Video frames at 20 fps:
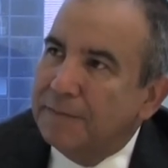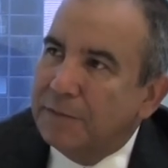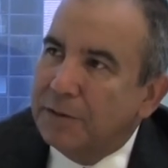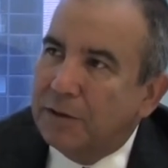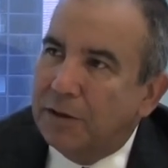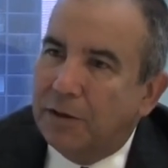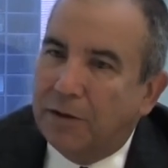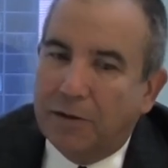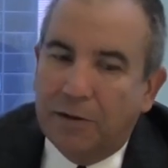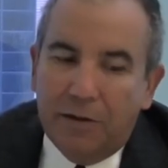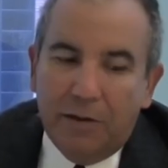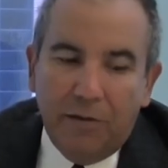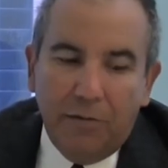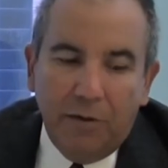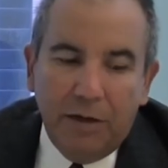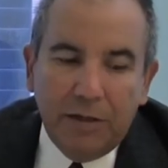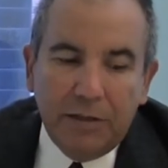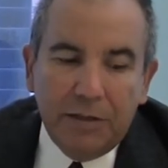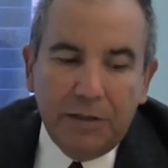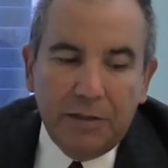So the
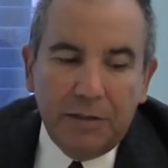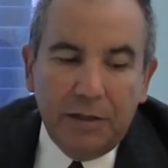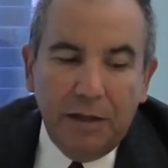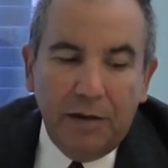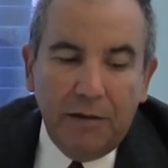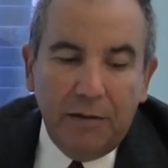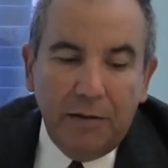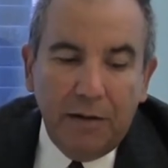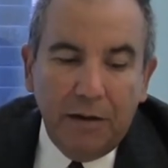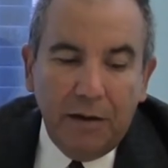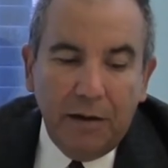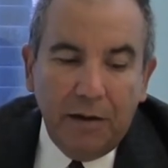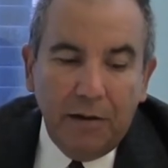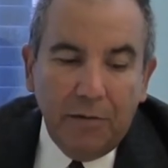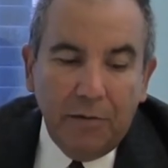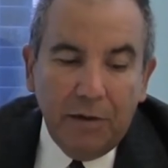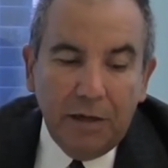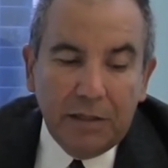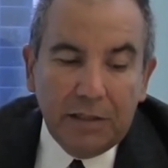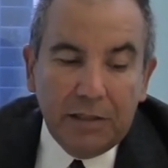region's done
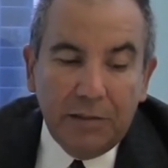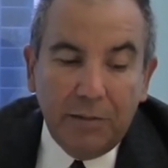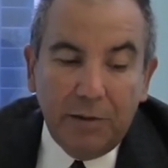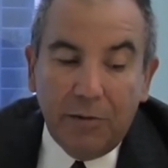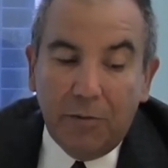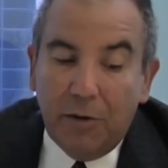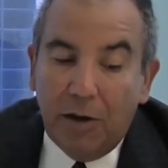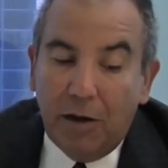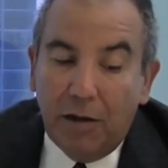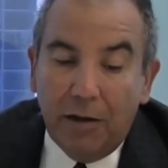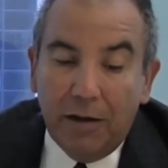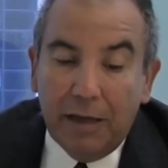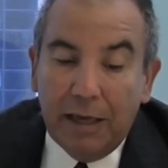reasonably well.